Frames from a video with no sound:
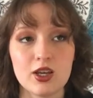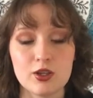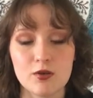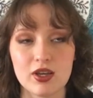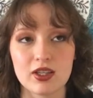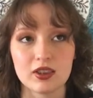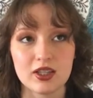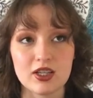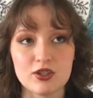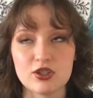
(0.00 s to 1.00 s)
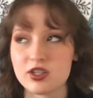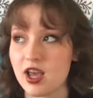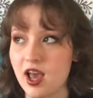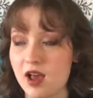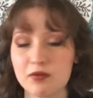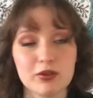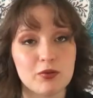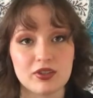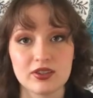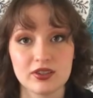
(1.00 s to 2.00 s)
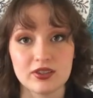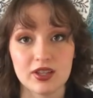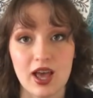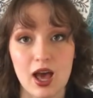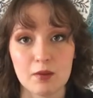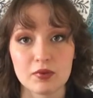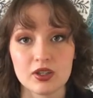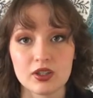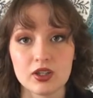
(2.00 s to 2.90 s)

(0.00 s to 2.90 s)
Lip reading: You get lynched, everyone sees it happen.